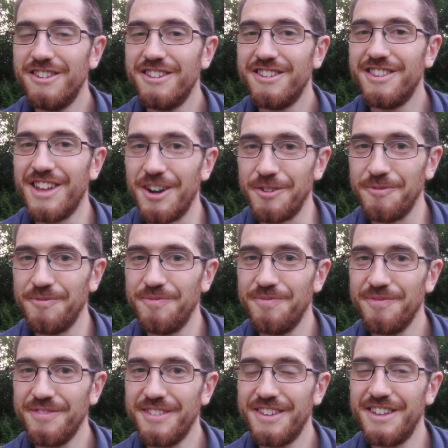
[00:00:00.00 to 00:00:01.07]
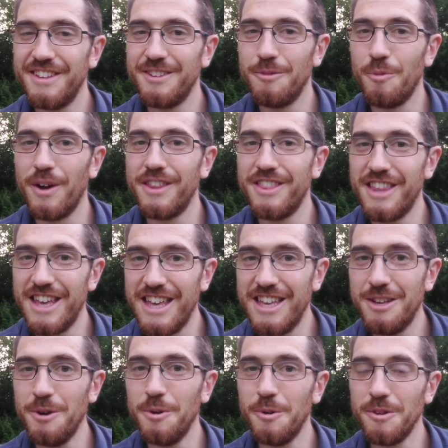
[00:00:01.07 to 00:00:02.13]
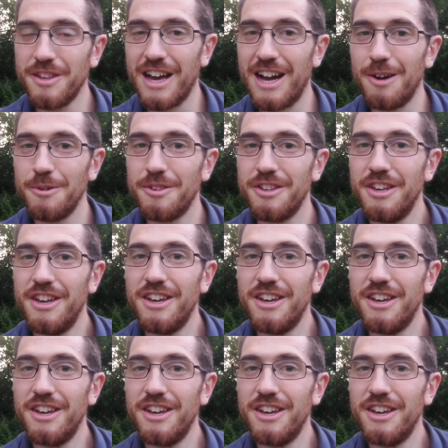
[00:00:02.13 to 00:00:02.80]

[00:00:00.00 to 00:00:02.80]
No. When they called out,